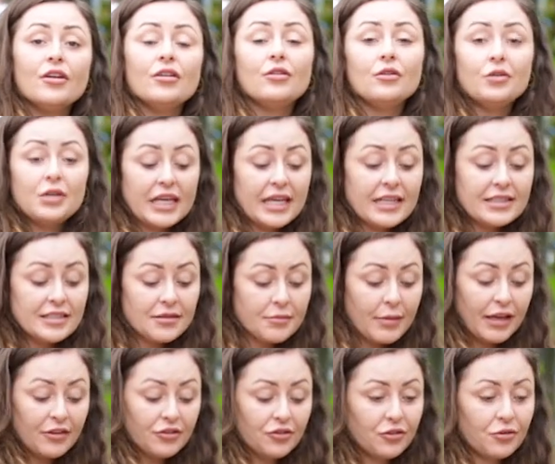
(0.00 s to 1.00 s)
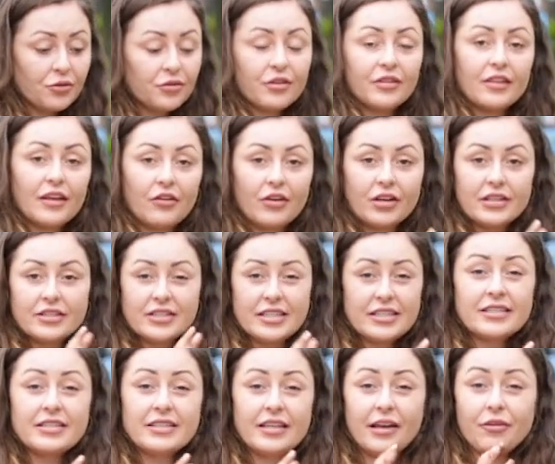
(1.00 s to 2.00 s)
you need to make sure that their
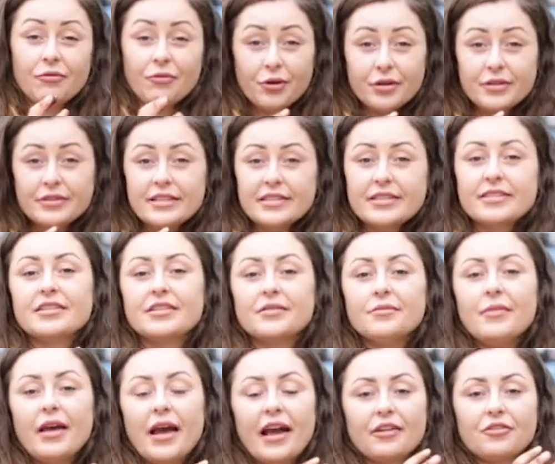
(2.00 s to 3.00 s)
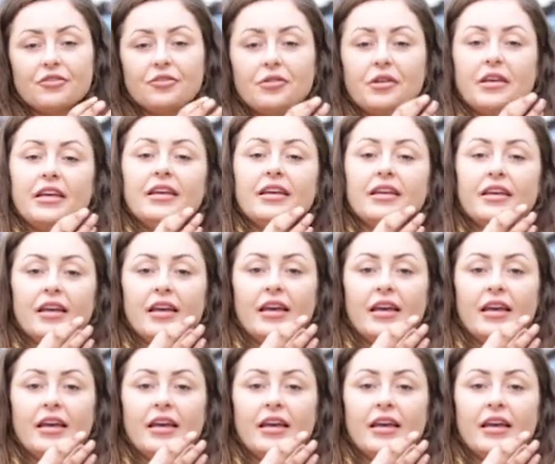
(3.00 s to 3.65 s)
existing root system actually